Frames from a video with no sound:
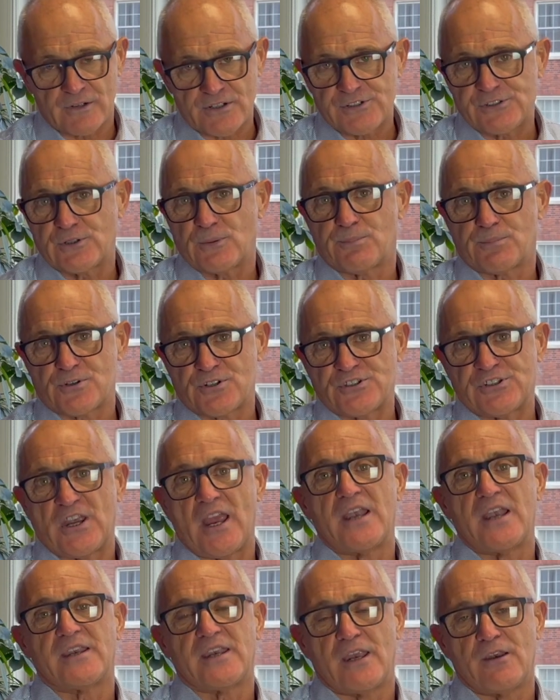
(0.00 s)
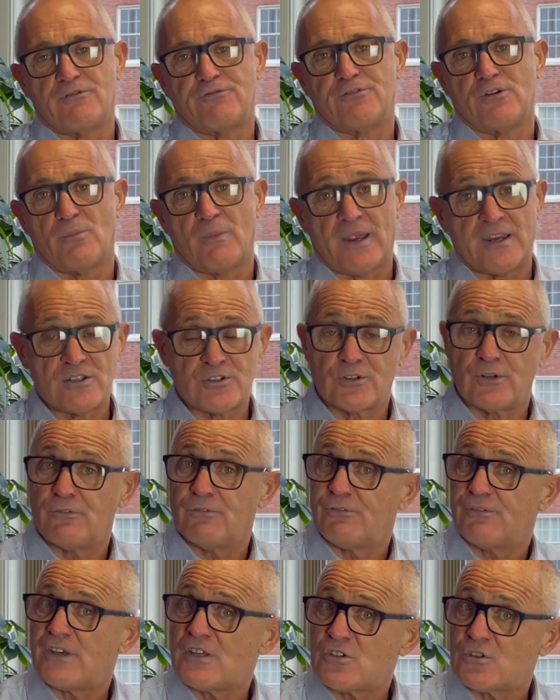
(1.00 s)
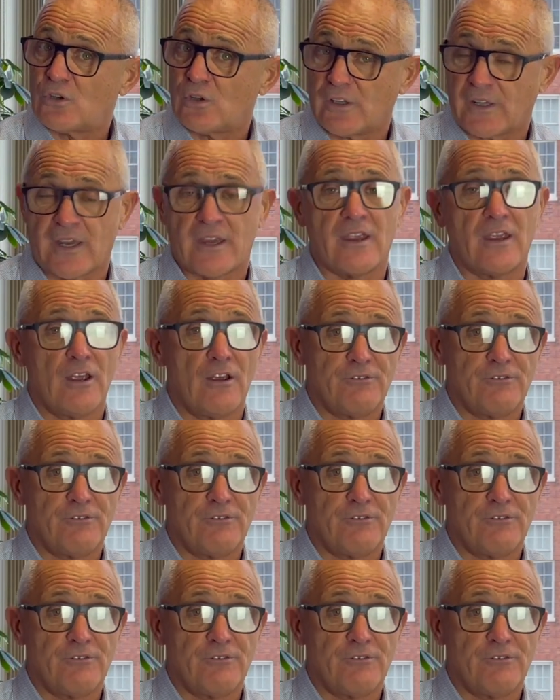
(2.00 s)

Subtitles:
us to present information visually